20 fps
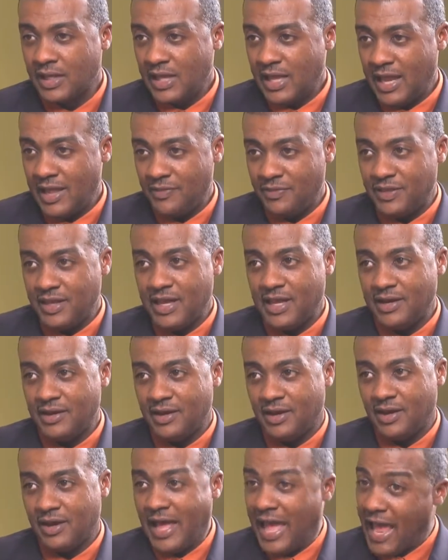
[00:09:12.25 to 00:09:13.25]
And then
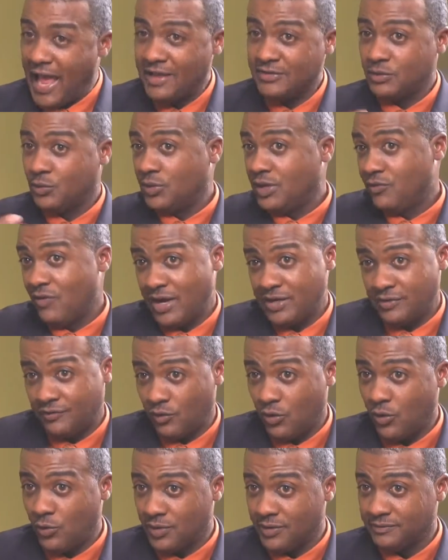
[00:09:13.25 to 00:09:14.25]
I asked him would he write the
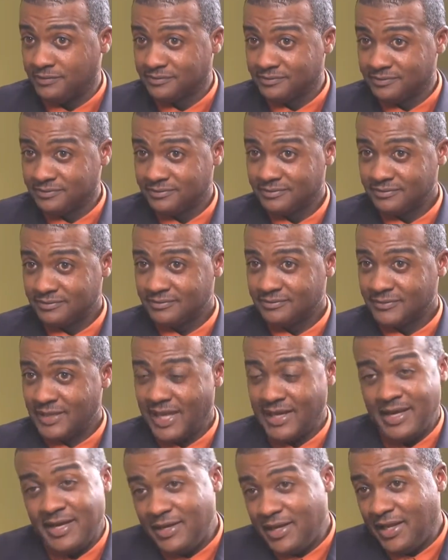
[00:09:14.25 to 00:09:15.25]
forward,
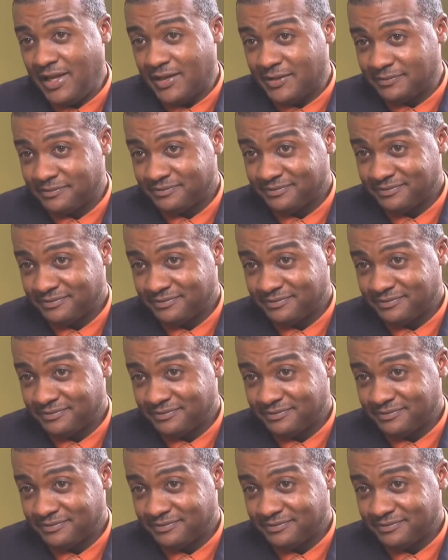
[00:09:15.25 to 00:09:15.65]
and he did.